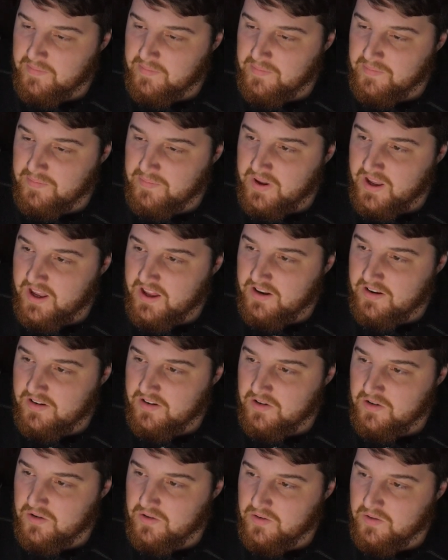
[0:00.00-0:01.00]
man
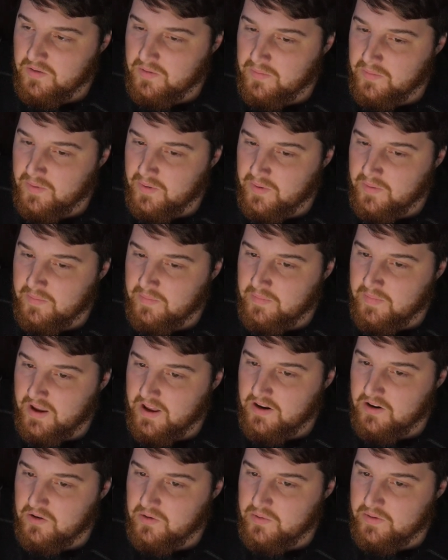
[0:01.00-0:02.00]

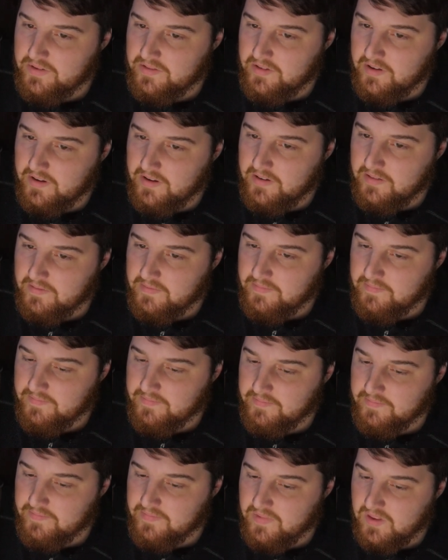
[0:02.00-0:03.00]
who is a
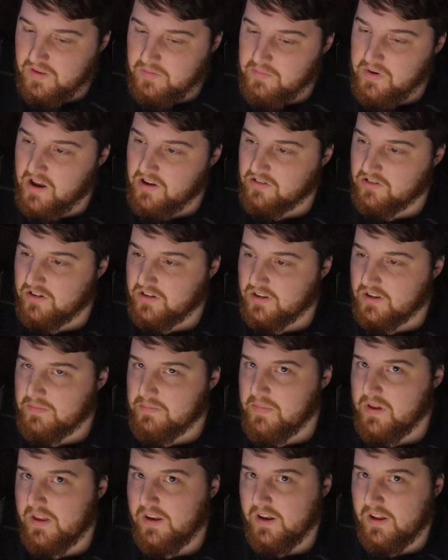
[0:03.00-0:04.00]
masculine
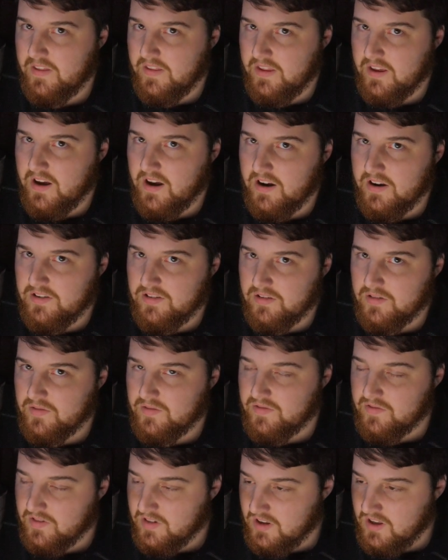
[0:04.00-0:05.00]
man in the eyes
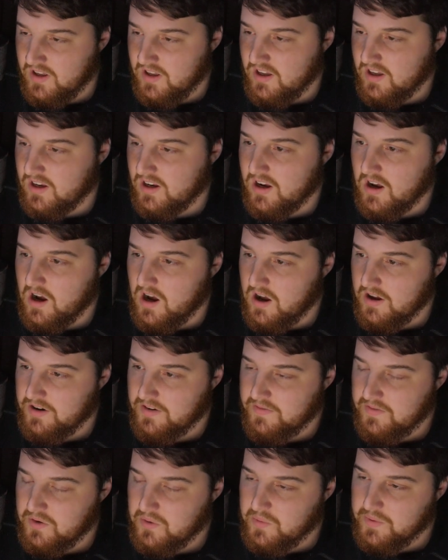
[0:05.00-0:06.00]
of God,
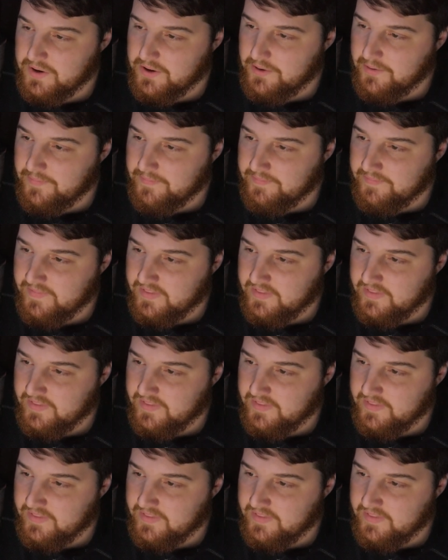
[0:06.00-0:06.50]
if you will,